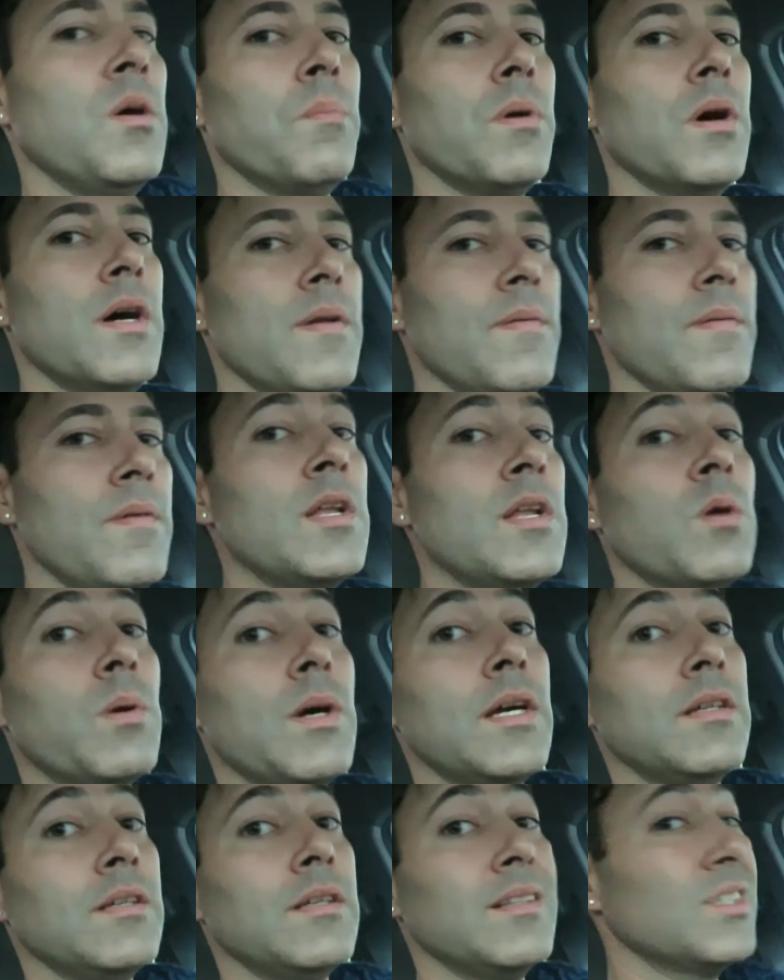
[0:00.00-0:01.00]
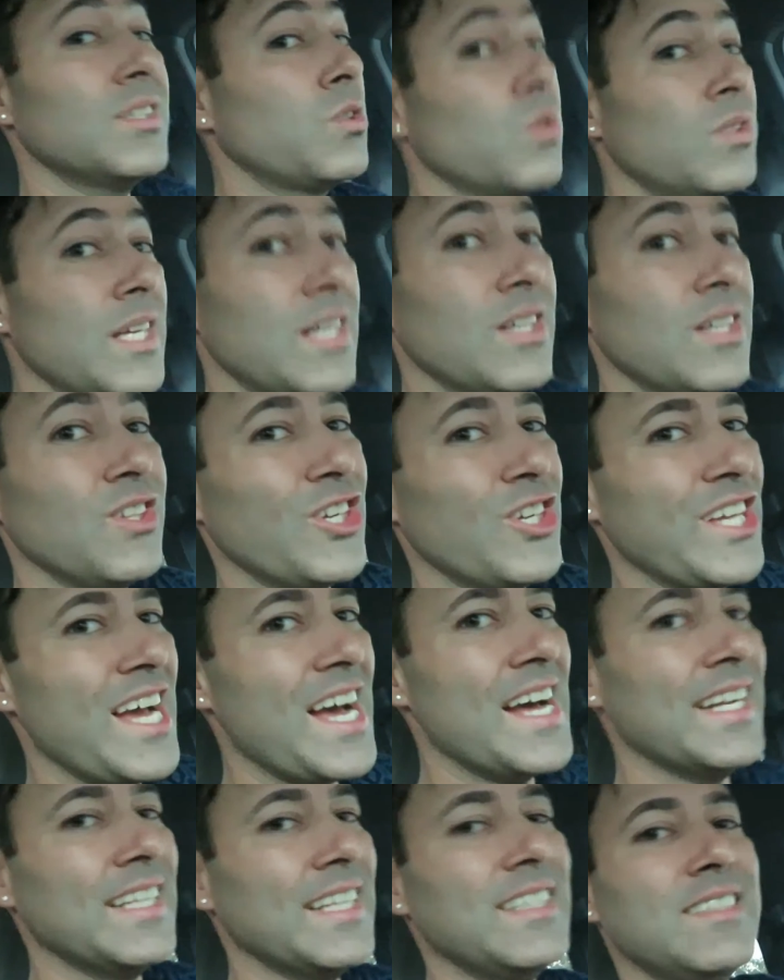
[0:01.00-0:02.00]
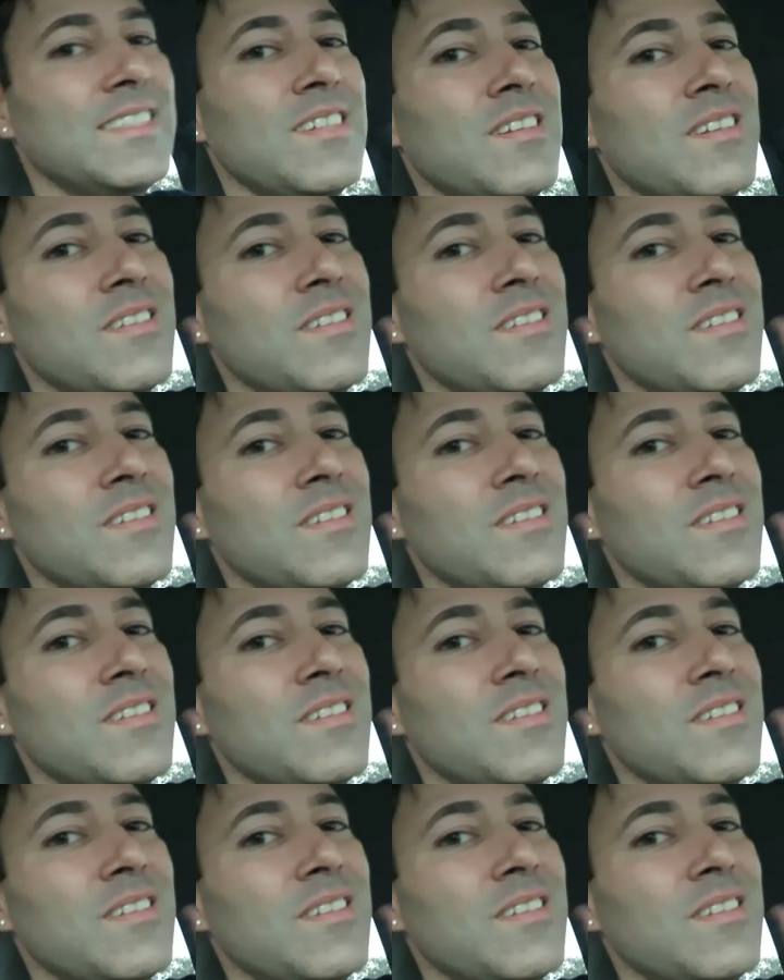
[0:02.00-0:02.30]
But anyway, let's go take a look at it.